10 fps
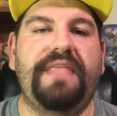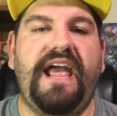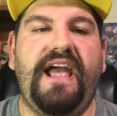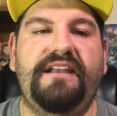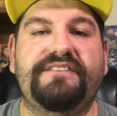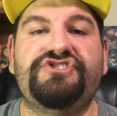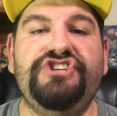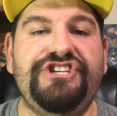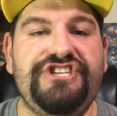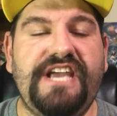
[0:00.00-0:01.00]
and it's
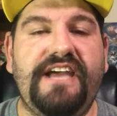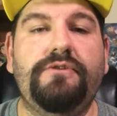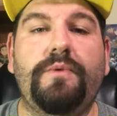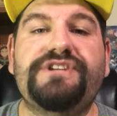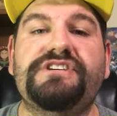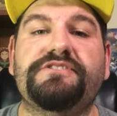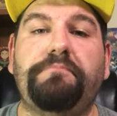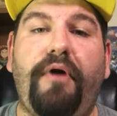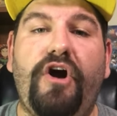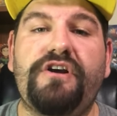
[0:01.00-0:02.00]
GG End, which is
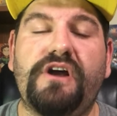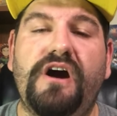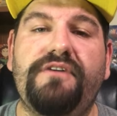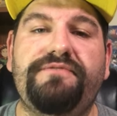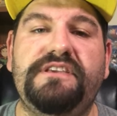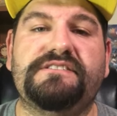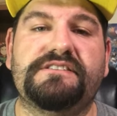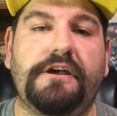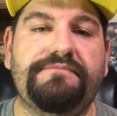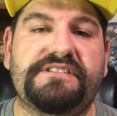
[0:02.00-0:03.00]
part of the
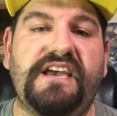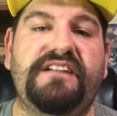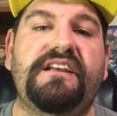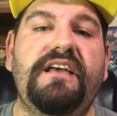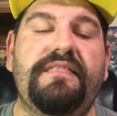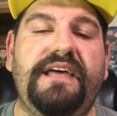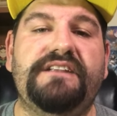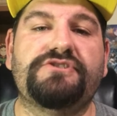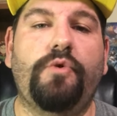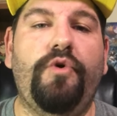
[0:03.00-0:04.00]
subset that
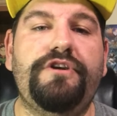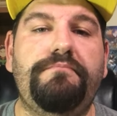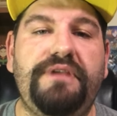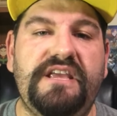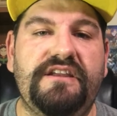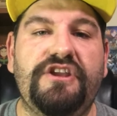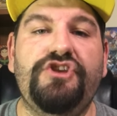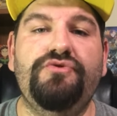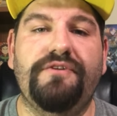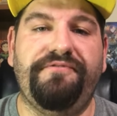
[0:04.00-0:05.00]
is going to be in
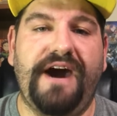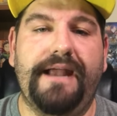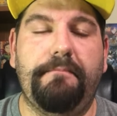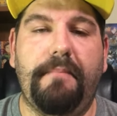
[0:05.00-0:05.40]
Unified